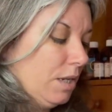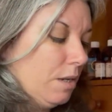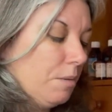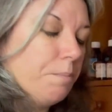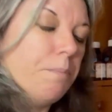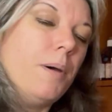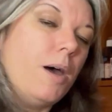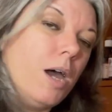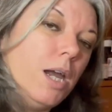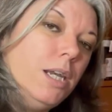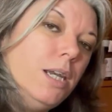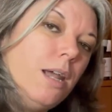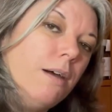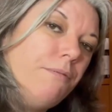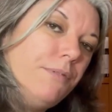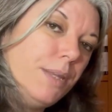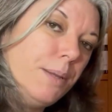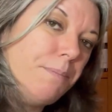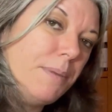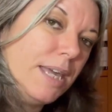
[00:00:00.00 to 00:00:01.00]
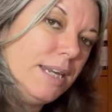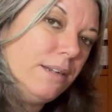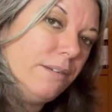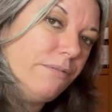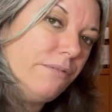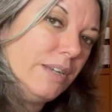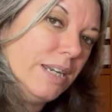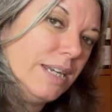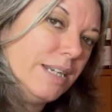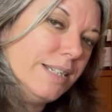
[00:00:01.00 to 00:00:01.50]
but I love the
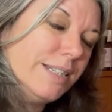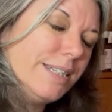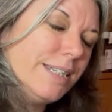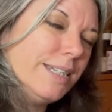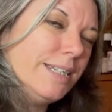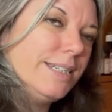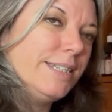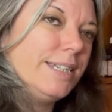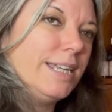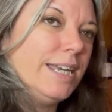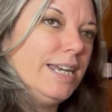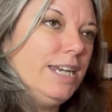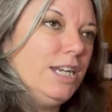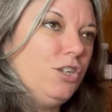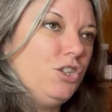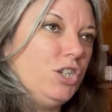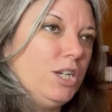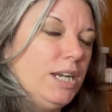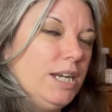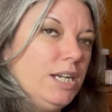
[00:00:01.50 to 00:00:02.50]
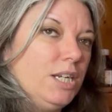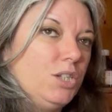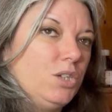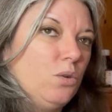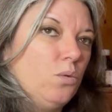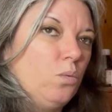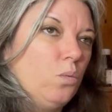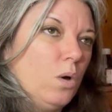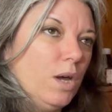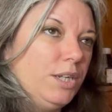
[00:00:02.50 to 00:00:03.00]
benefits. Sage is
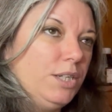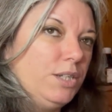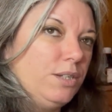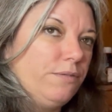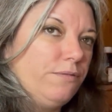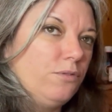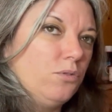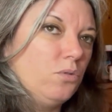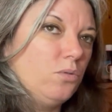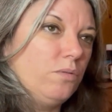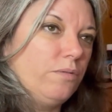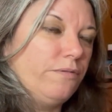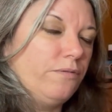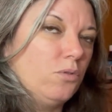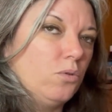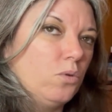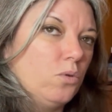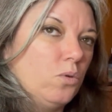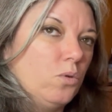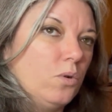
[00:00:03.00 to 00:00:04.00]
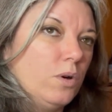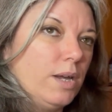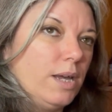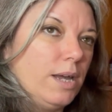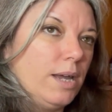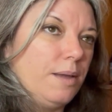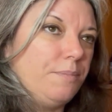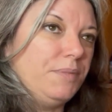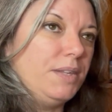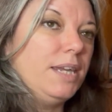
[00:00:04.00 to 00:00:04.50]
wonderful for,
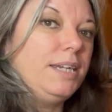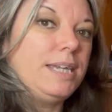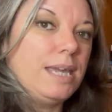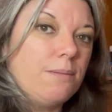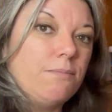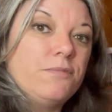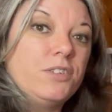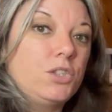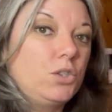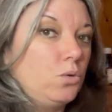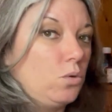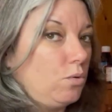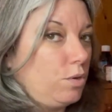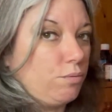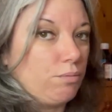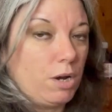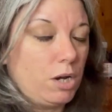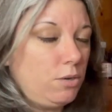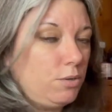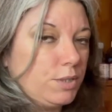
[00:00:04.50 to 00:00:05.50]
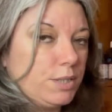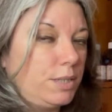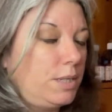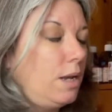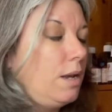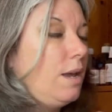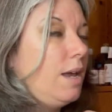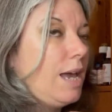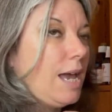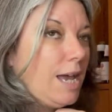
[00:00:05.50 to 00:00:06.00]
again, for sore throats.
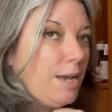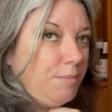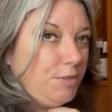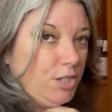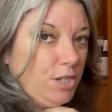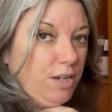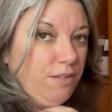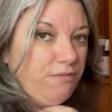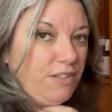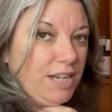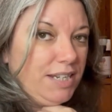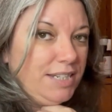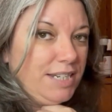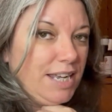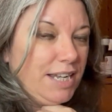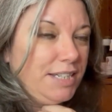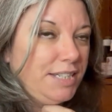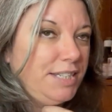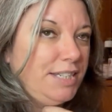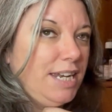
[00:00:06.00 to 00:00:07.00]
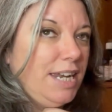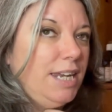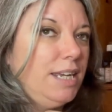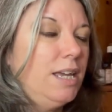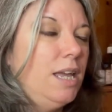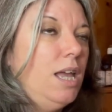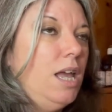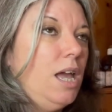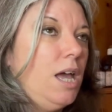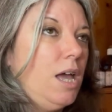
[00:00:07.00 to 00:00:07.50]
Absolutely fantastic.
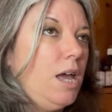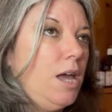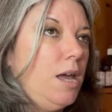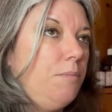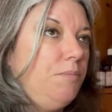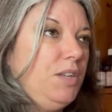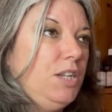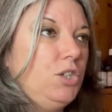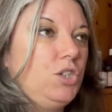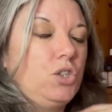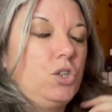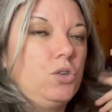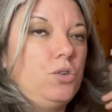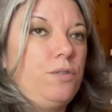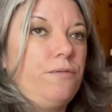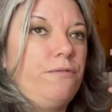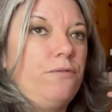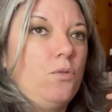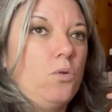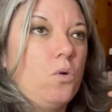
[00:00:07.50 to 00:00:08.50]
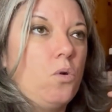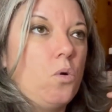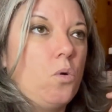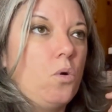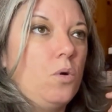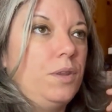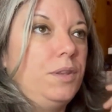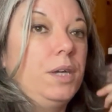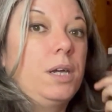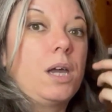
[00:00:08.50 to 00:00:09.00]
It's good
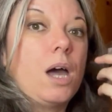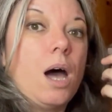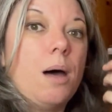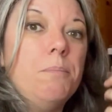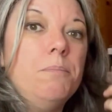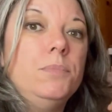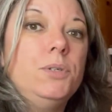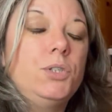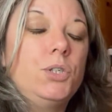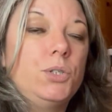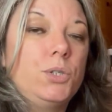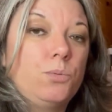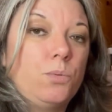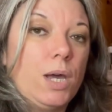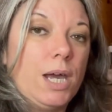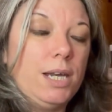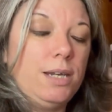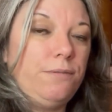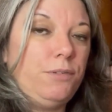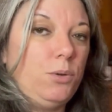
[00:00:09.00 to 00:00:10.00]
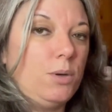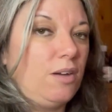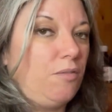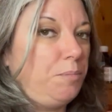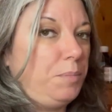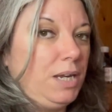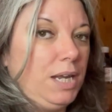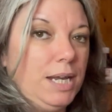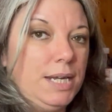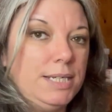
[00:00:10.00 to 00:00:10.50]
for the gums as well. If you have
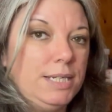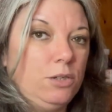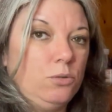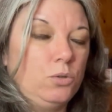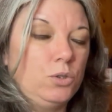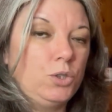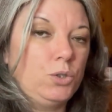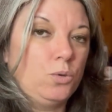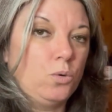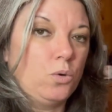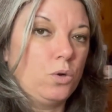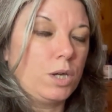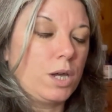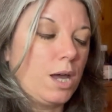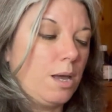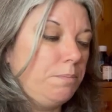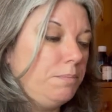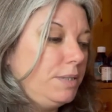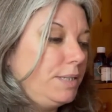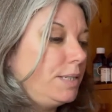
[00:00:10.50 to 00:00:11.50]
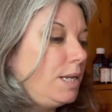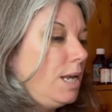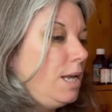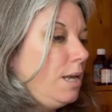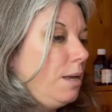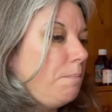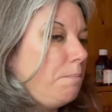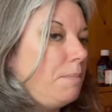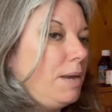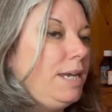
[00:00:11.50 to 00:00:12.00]
bleeding or sore gums,
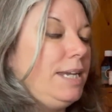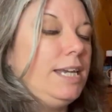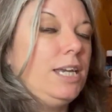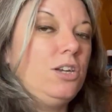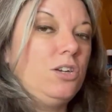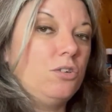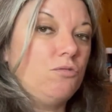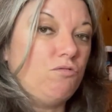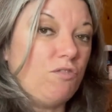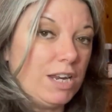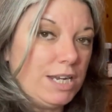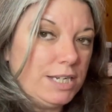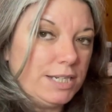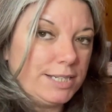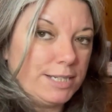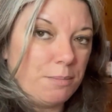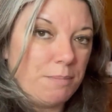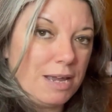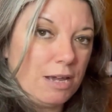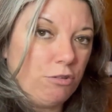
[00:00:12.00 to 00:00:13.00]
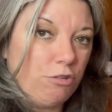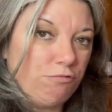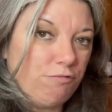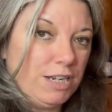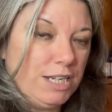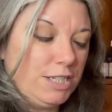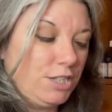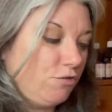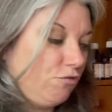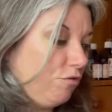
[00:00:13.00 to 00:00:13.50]
making a rinse, a mouth
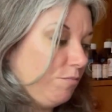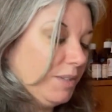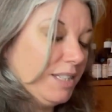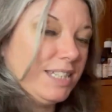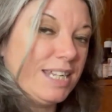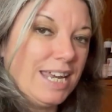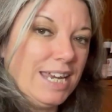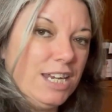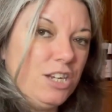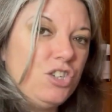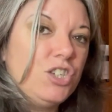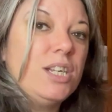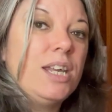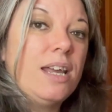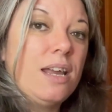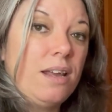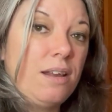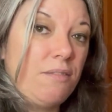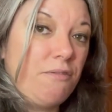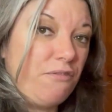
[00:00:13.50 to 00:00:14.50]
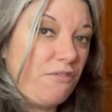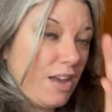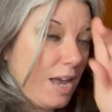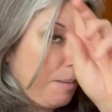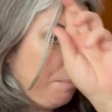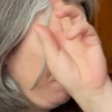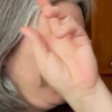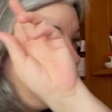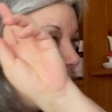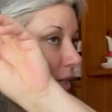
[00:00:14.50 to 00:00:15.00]
rinse from sage,
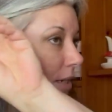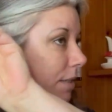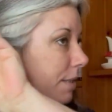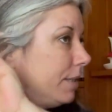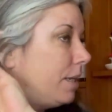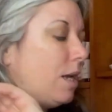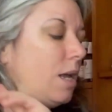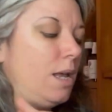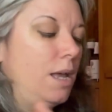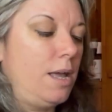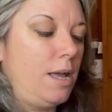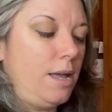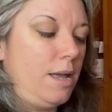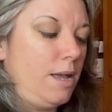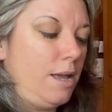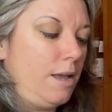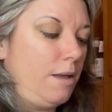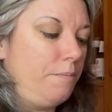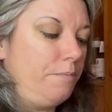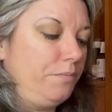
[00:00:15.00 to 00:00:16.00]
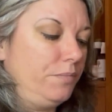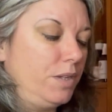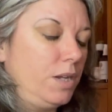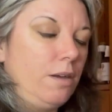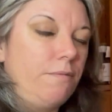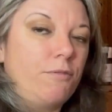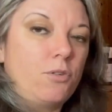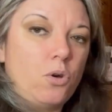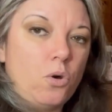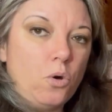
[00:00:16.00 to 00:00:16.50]
fabulous.
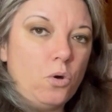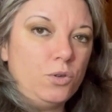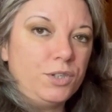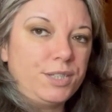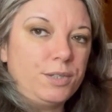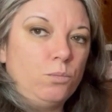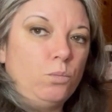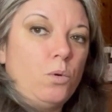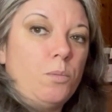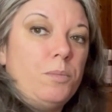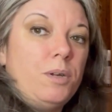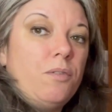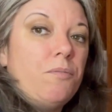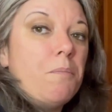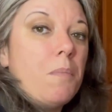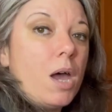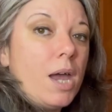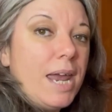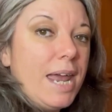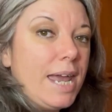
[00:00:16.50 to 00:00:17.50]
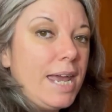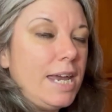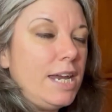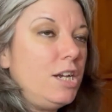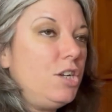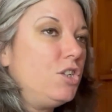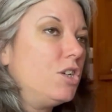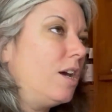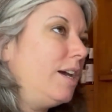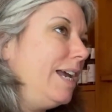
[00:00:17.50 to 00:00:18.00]
Of course, woman of my
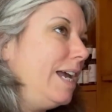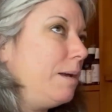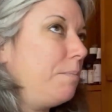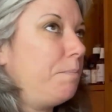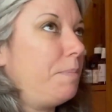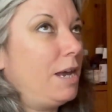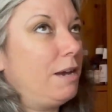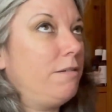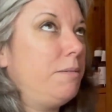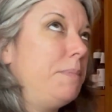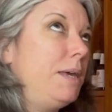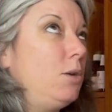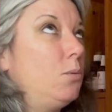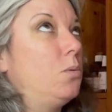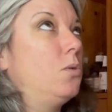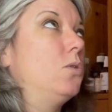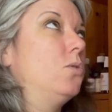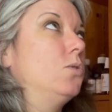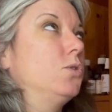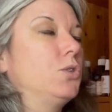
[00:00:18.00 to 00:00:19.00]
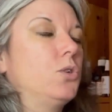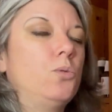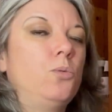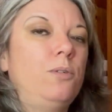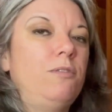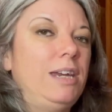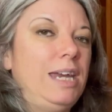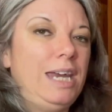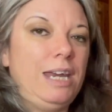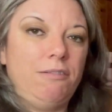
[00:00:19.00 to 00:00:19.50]
age, I am perimenopausal.
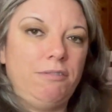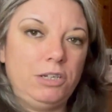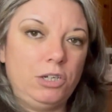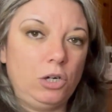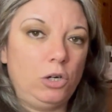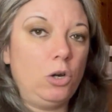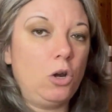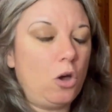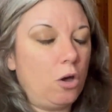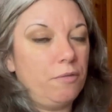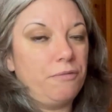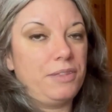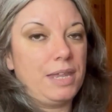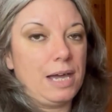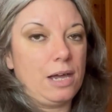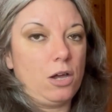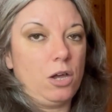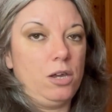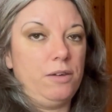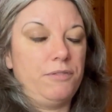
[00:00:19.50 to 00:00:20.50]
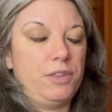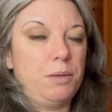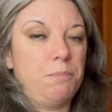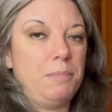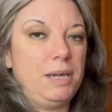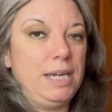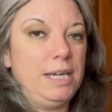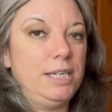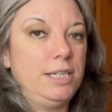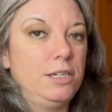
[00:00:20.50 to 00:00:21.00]
We're hearing a lot of that over the
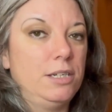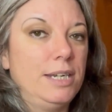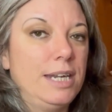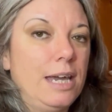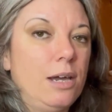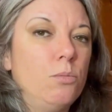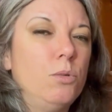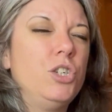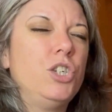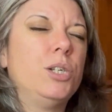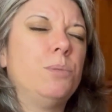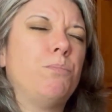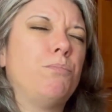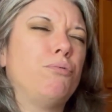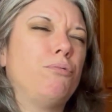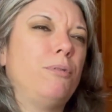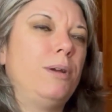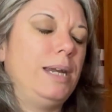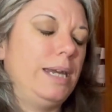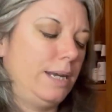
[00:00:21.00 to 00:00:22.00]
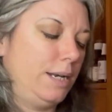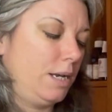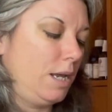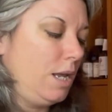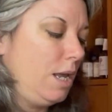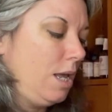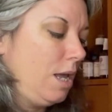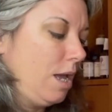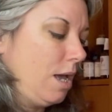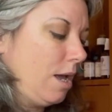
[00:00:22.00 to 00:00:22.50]
media now, which is brilliant.
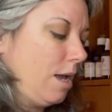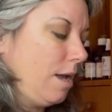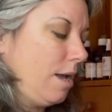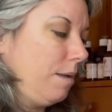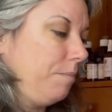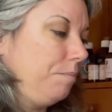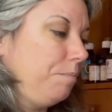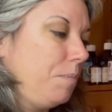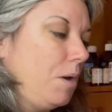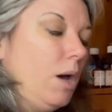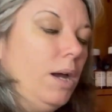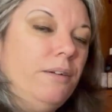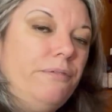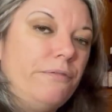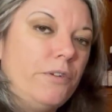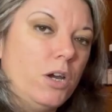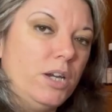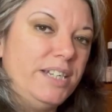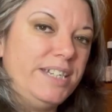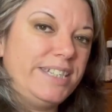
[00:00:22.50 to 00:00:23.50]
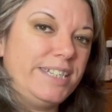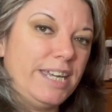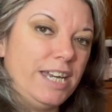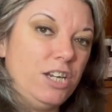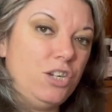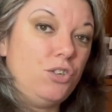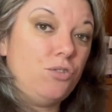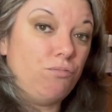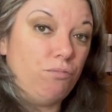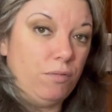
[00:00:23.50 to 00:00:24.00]
But I find
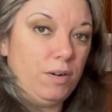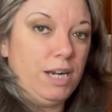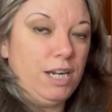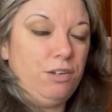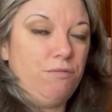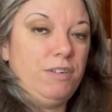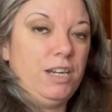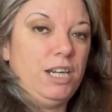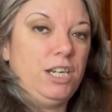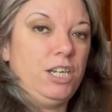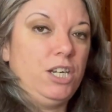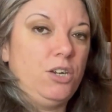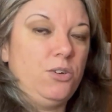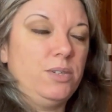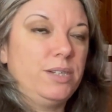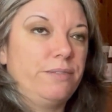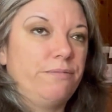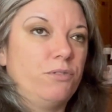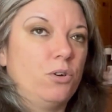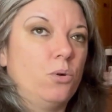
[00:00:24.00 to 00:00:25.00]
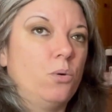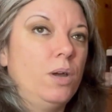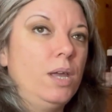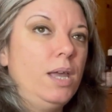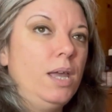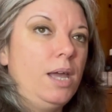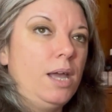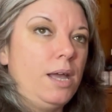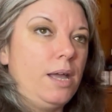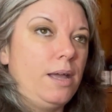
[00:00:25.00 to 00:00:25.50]
sage really, really useful
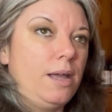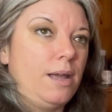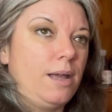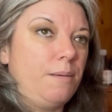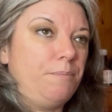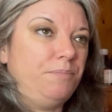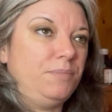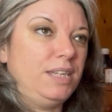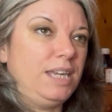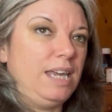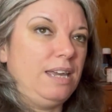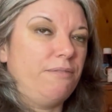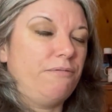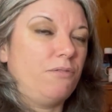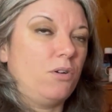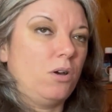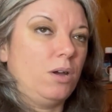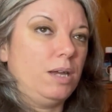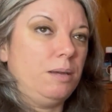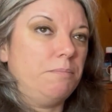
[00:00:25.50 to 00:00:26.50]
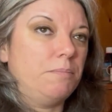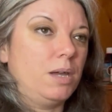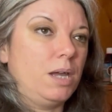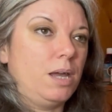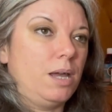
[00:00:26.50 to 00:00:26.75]
if I'm